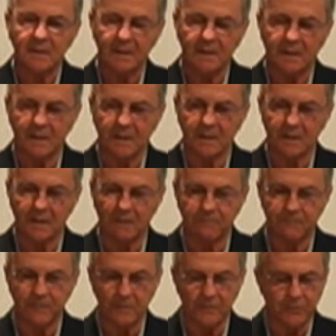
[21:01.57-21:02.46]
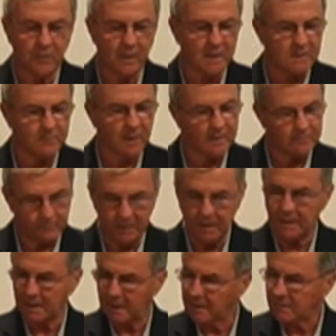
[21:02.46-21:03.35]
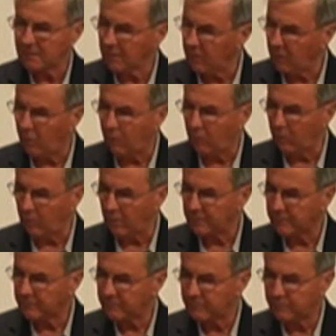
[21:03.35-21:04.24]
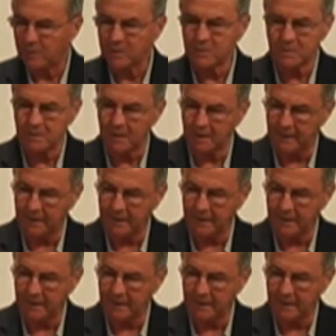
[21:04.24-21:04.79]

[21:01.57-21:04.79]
and Phil talked about meeting Lowell personally.